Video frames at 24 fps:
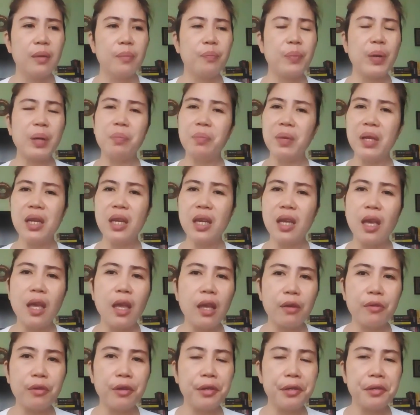pag
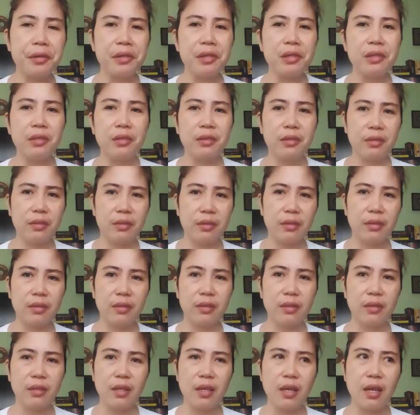binigay ko yun,
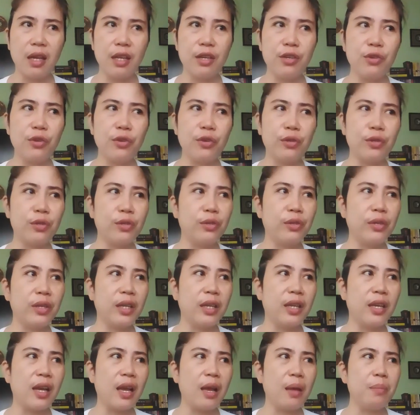ano ako
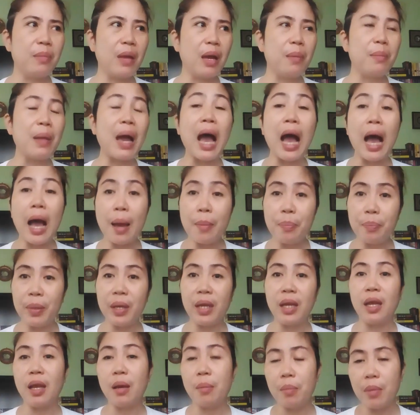eh, I'm
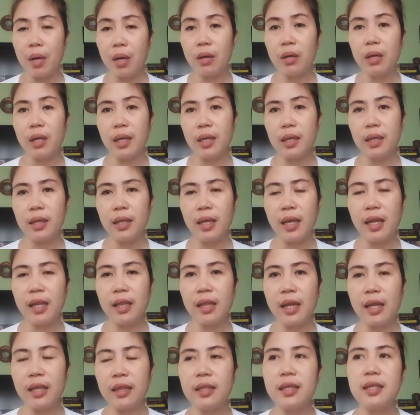happy about it.
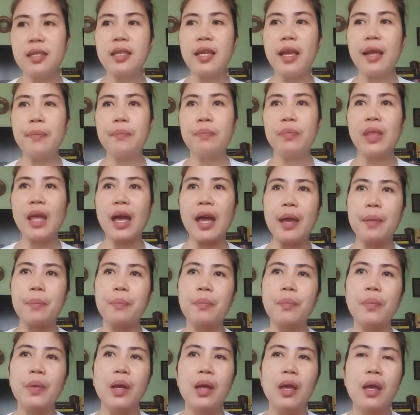And at the same
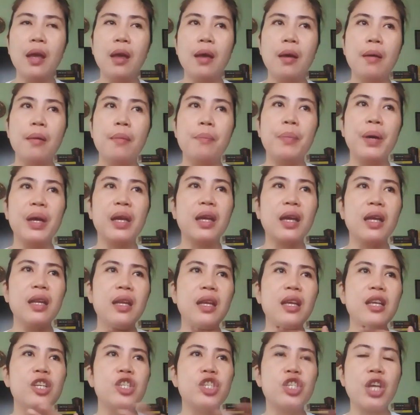time, pagka
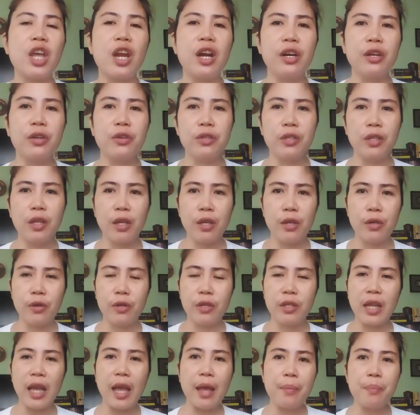na-share ko na
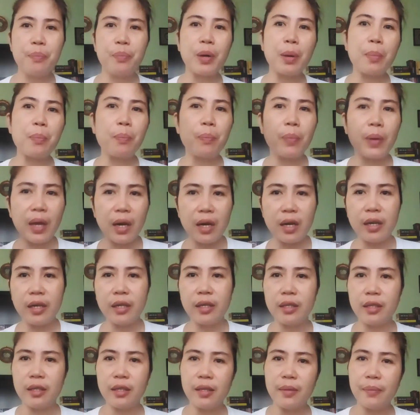yun, I'm
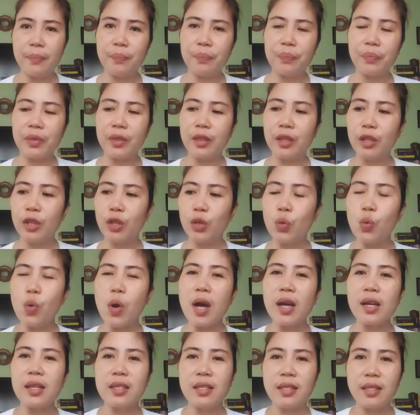prepared to
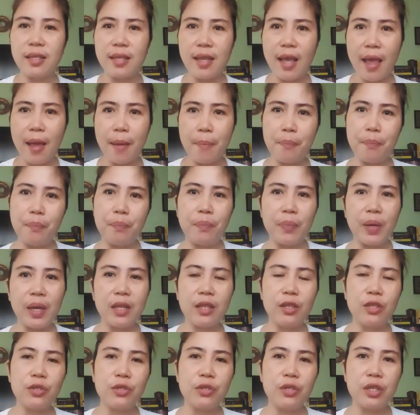accept
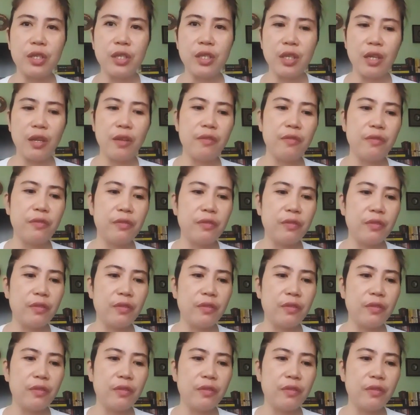and to receive